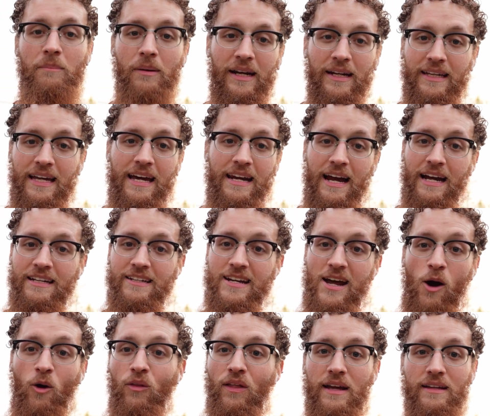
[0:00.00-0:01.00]
But again, I
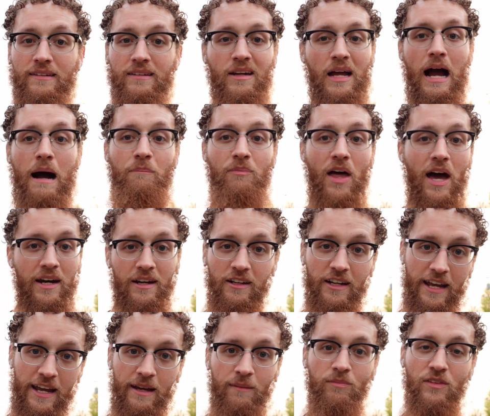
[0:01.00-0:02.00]
know that I'm not on a
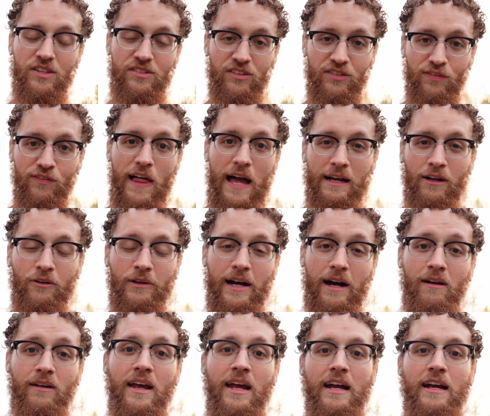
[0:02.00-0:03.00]
hip, this is flat
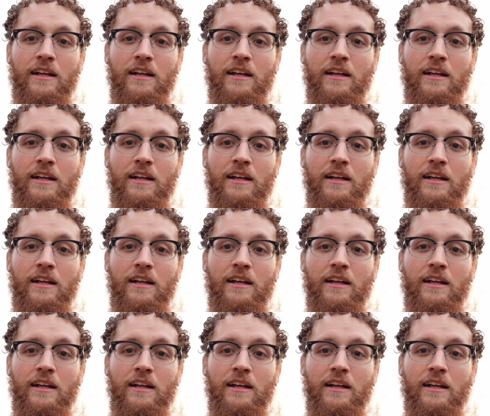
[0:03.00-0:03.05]
ground,